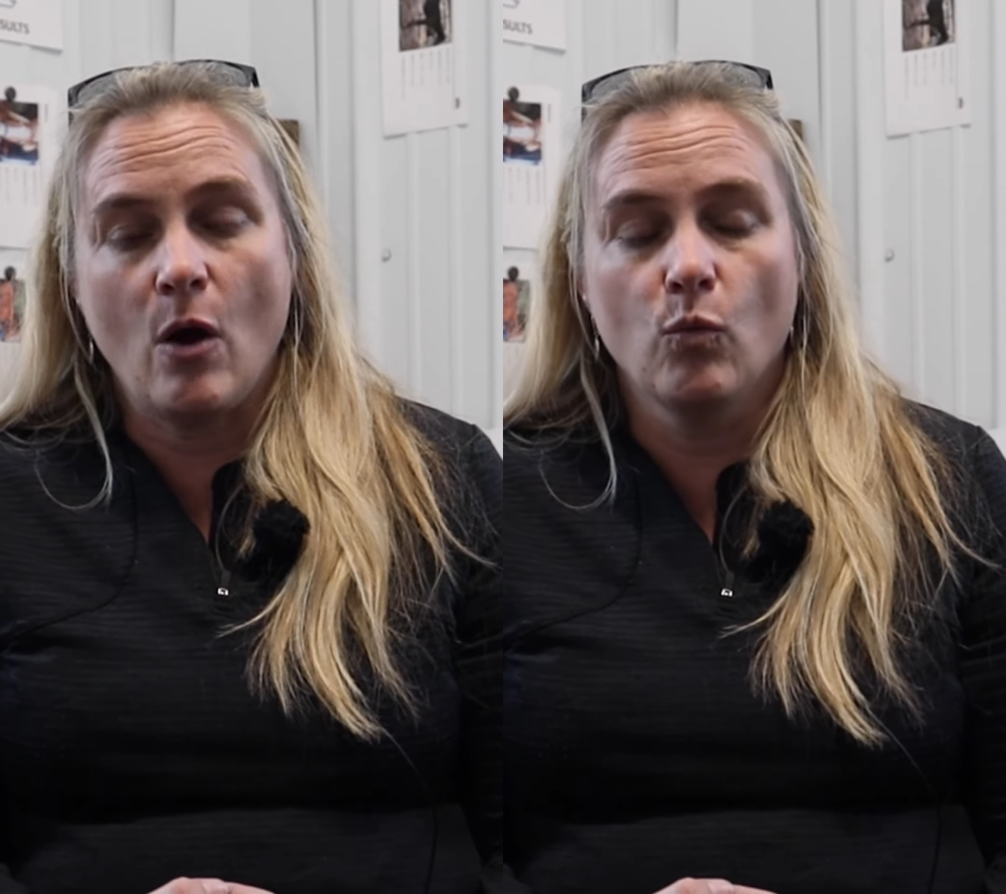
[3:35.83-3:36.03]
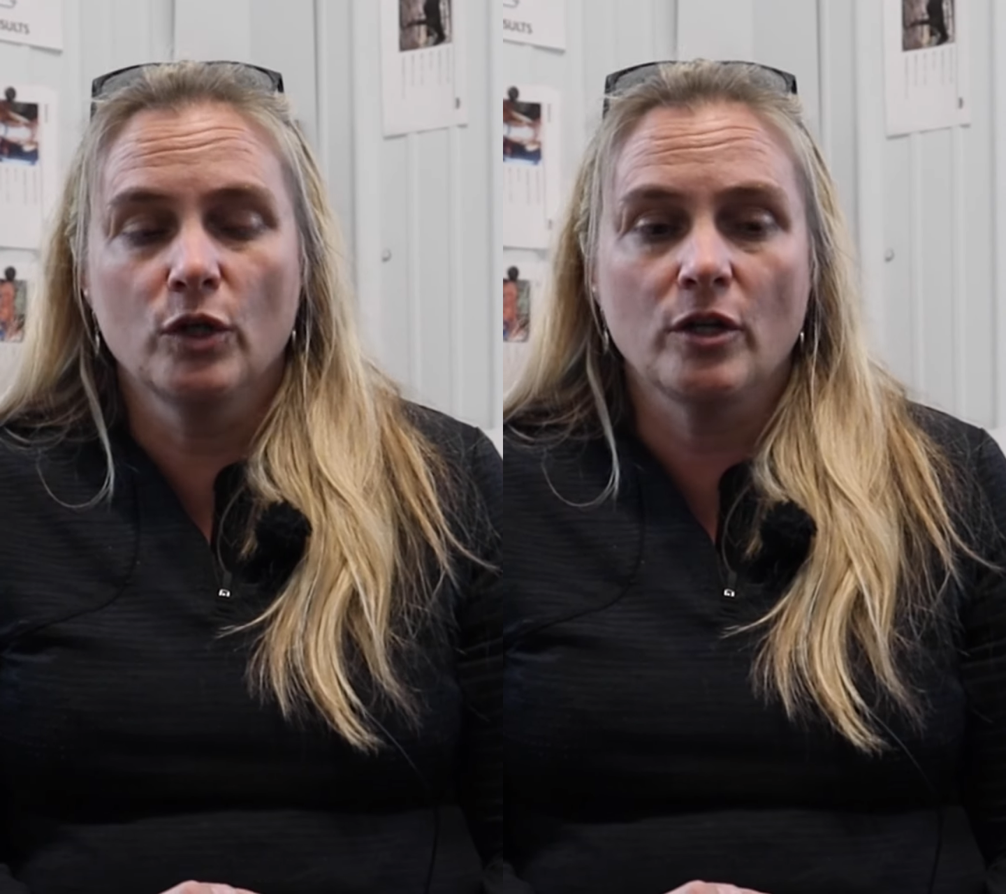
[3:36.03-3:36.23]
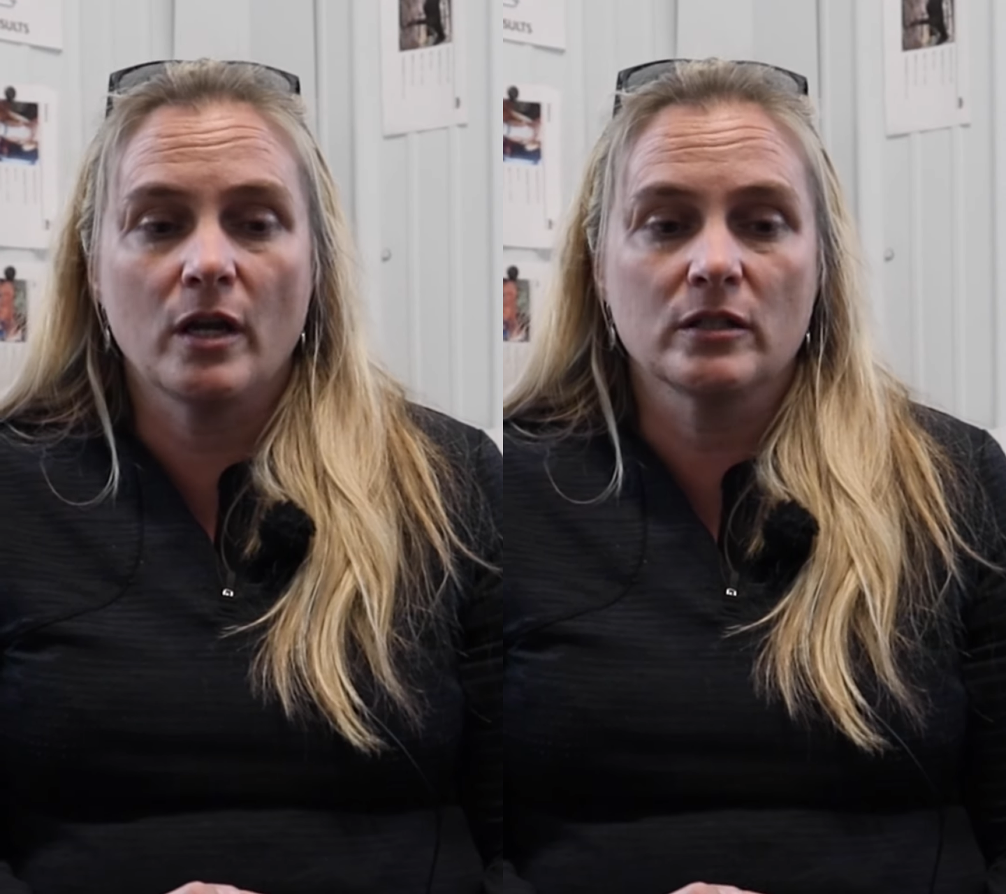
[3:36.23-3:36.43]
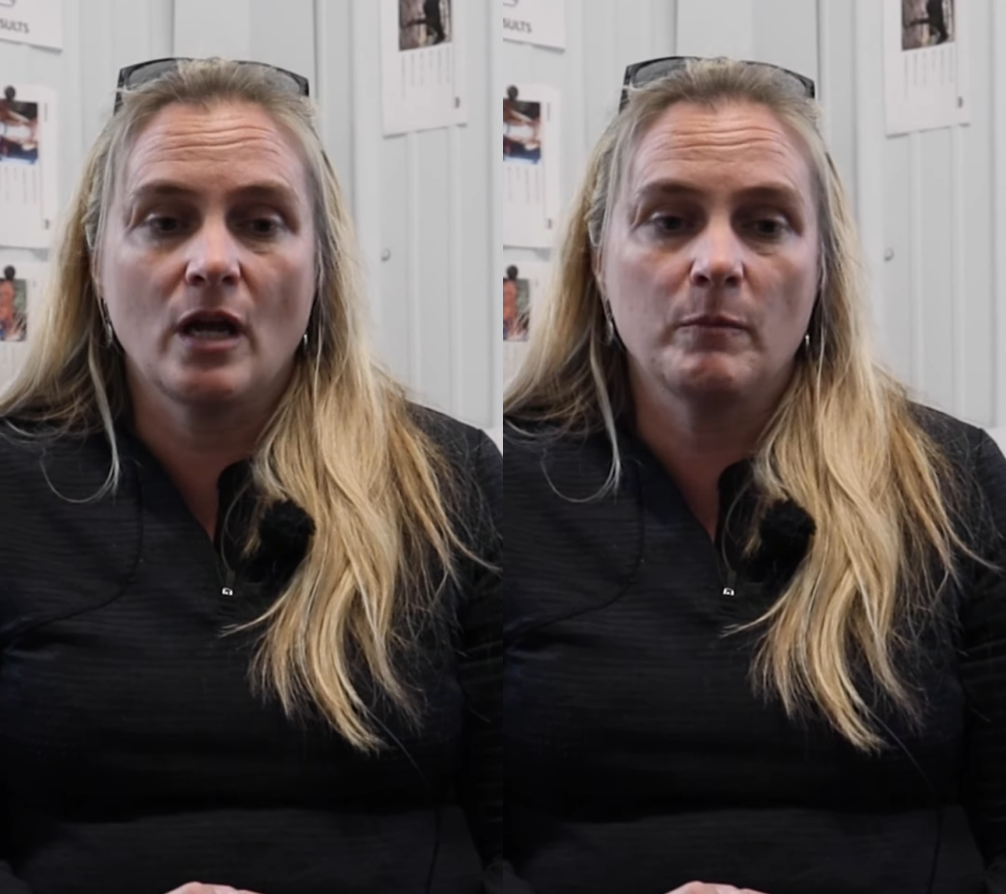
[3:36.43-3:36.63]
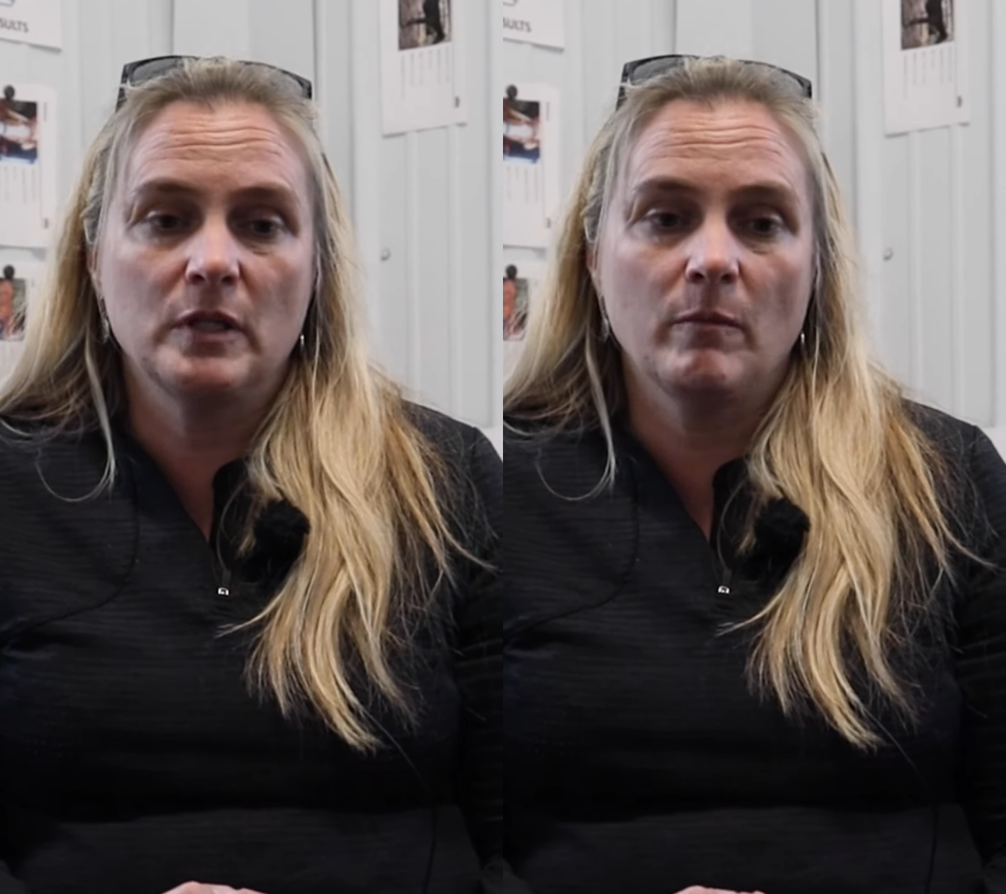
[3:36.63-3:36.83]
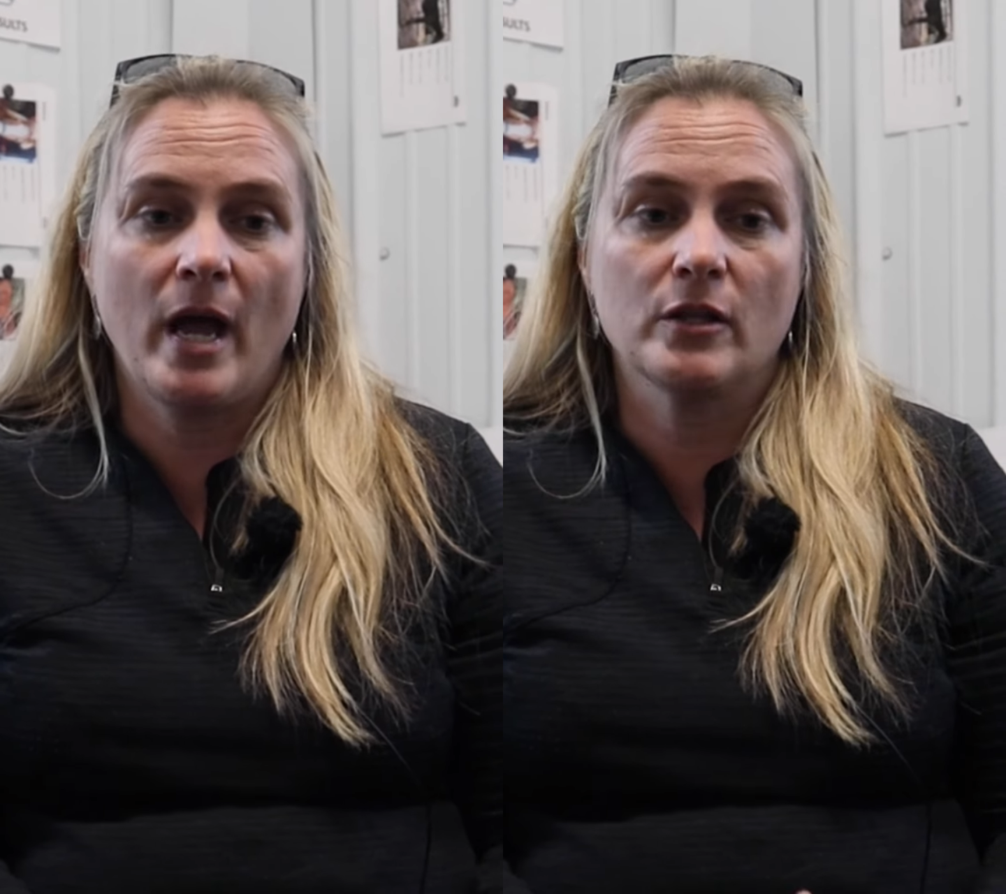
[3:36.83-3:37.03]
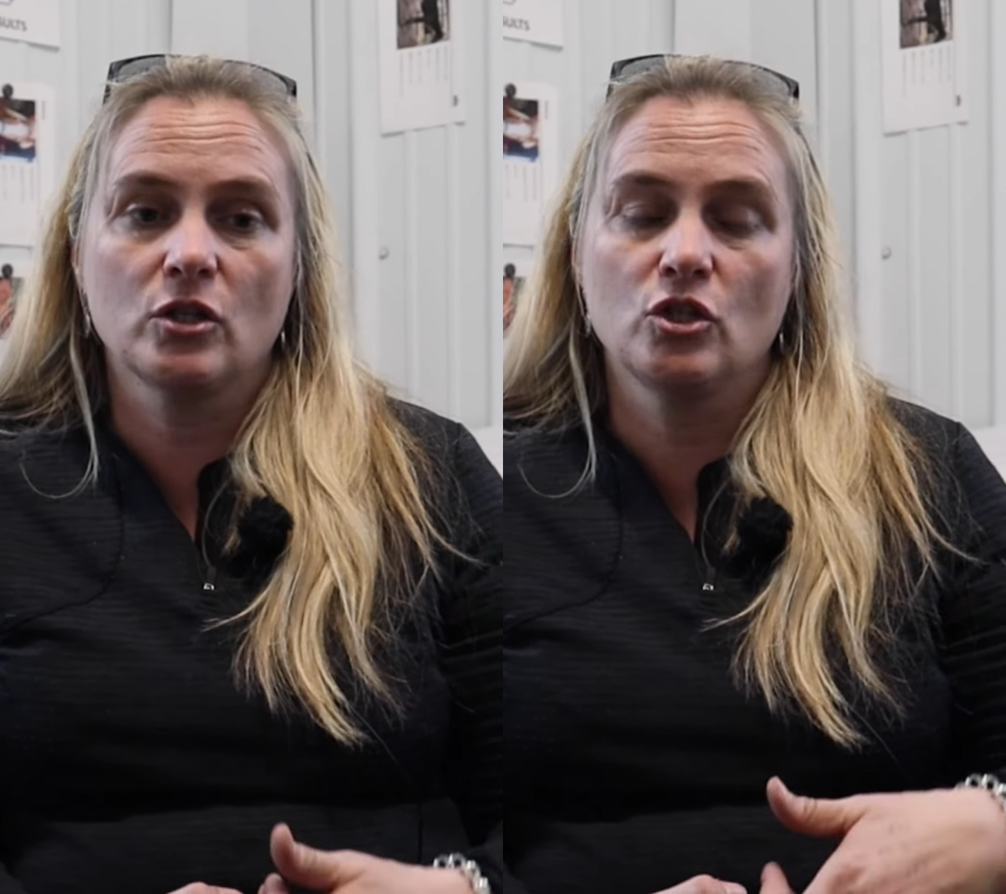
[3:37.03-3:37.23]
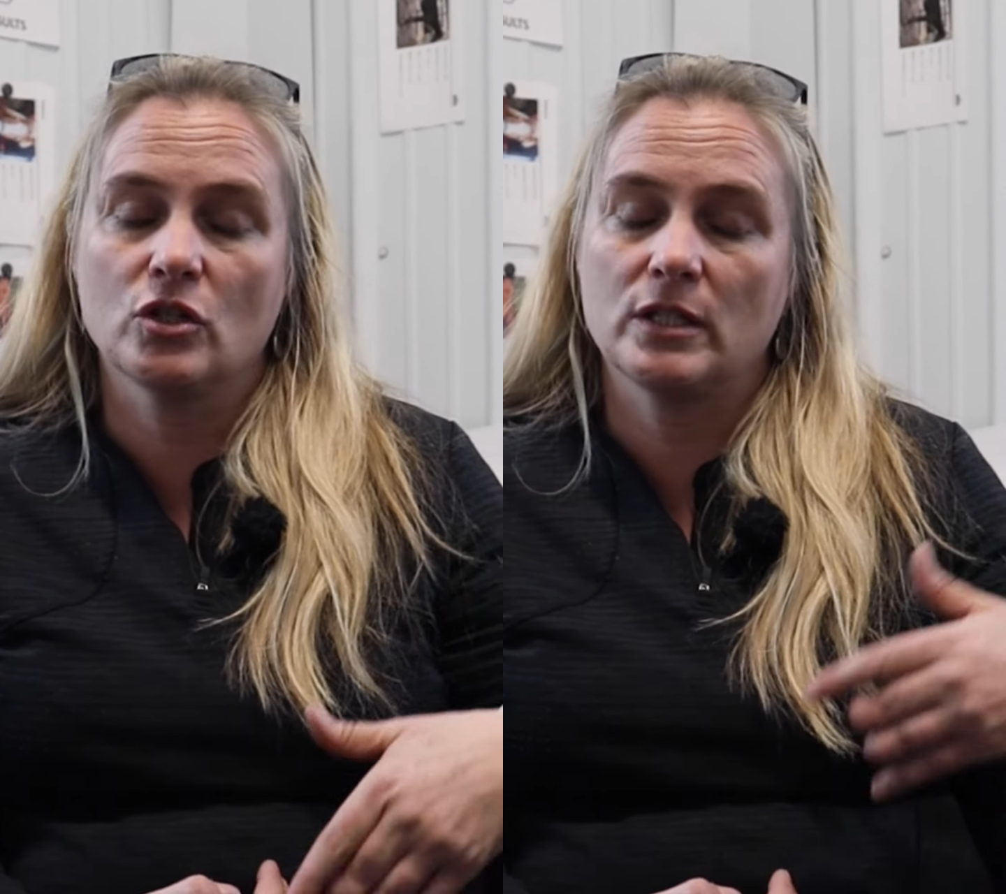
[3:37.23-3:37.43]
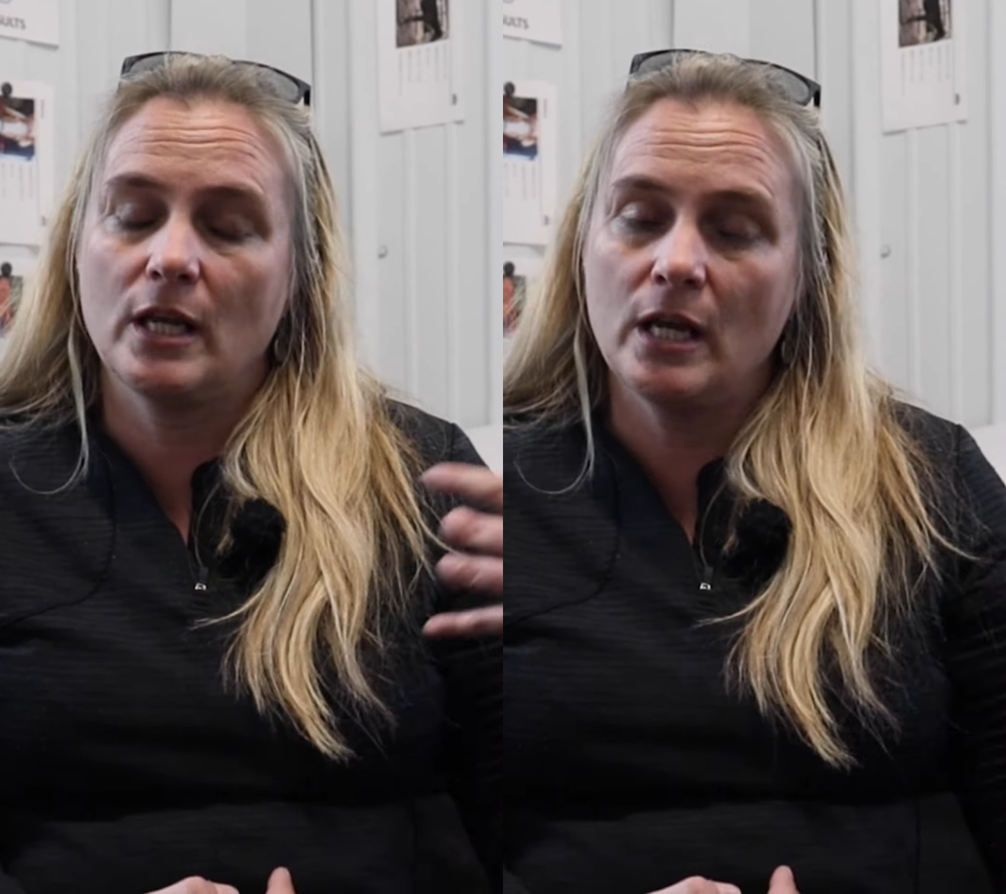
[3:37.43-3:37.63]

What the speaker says: I would not adopt him out to just